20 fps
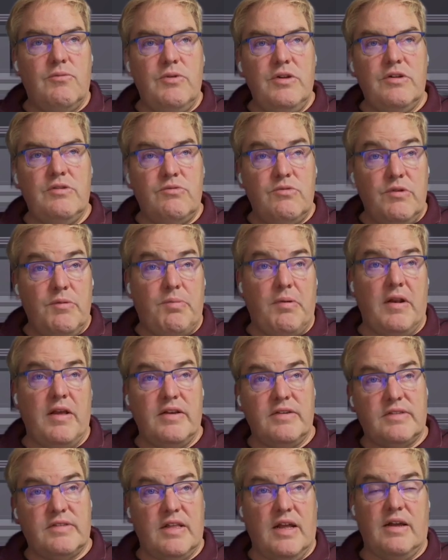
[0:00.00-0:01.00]
replace
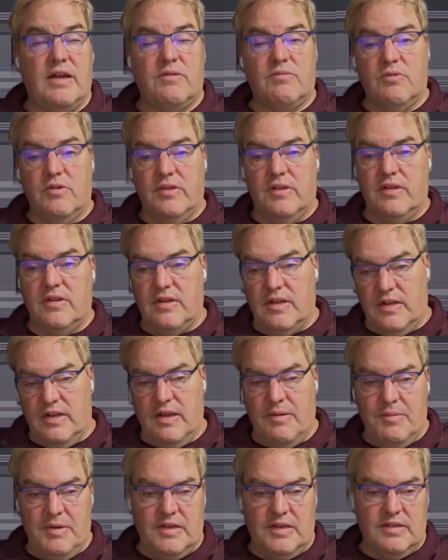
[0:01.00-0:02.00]
that with a
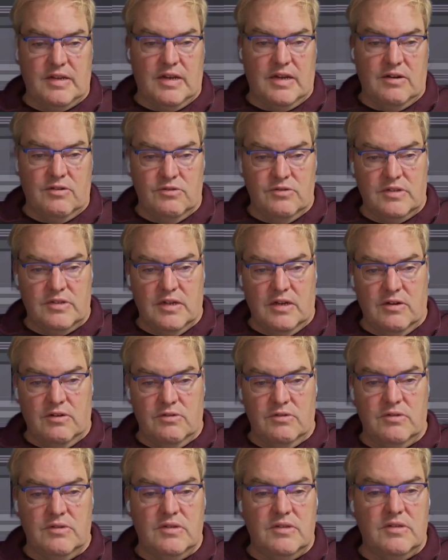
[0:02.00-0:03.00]
dynamic
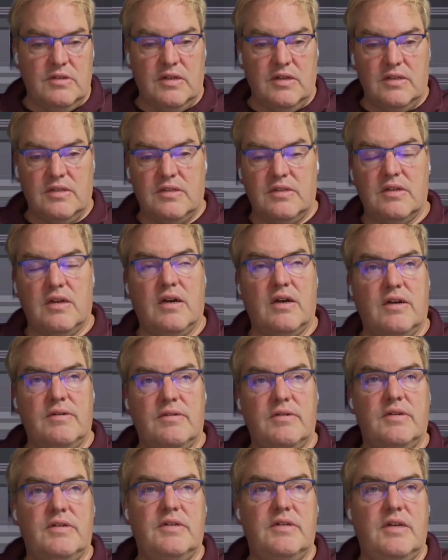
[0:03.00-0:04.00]
countdown that
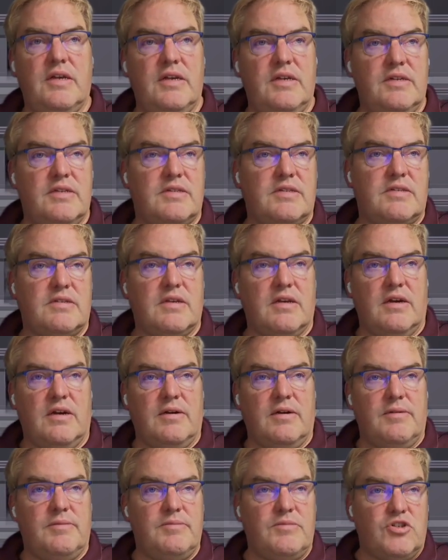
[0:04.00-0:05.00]
is
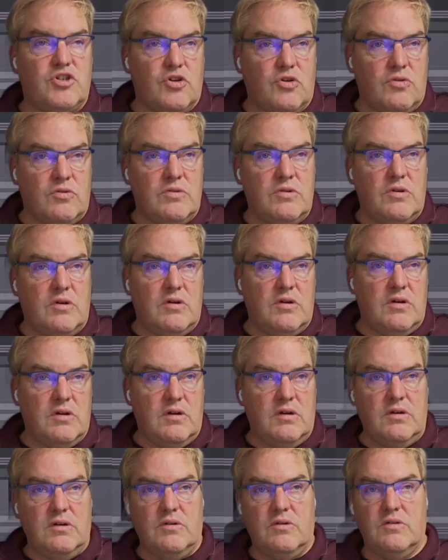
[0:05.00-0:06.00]
shown
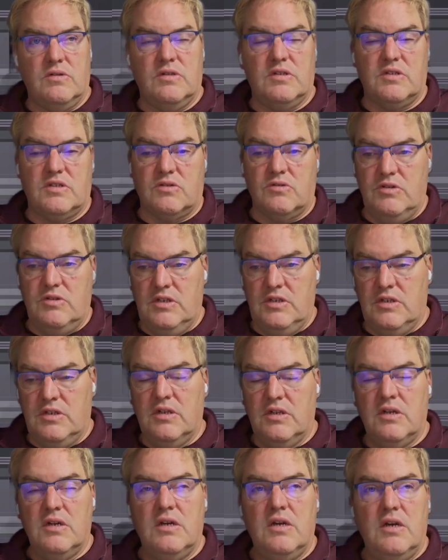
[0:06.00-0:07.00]
on the screen,
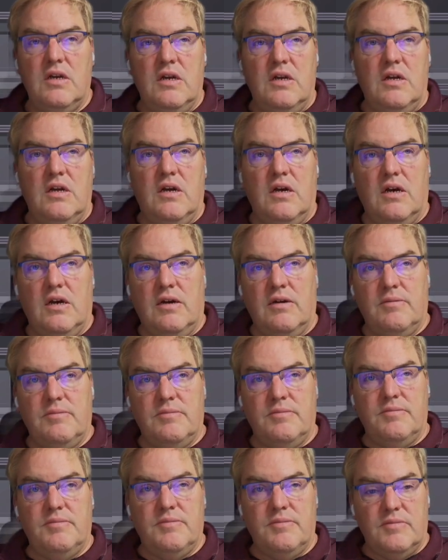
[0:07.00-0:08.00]

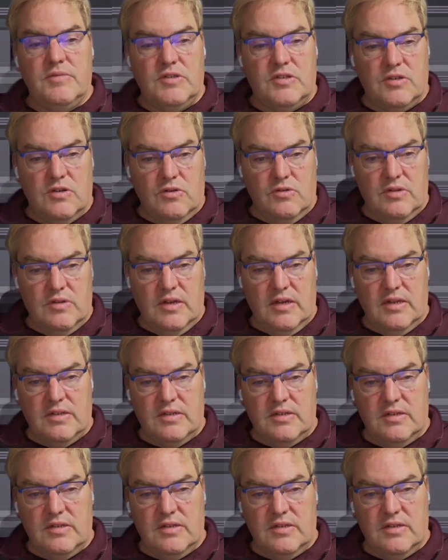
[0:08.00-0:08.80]
so that